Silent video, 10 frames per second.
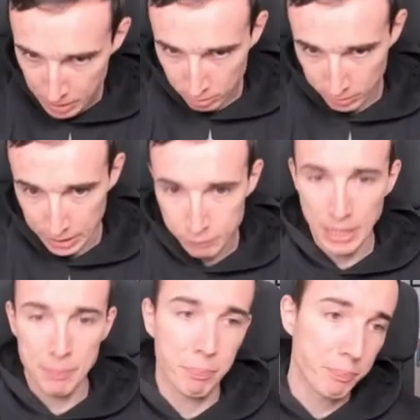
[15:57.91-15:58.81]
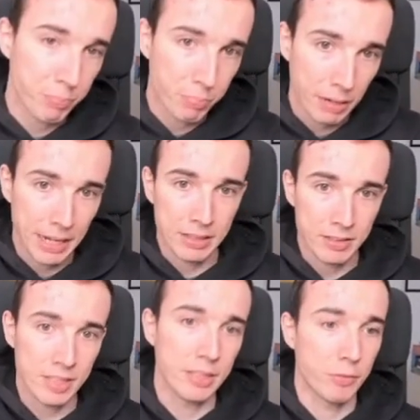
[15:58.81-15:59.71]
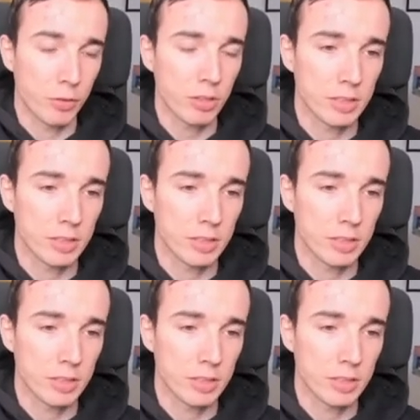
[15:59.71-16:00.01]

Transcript: So if they play cd4,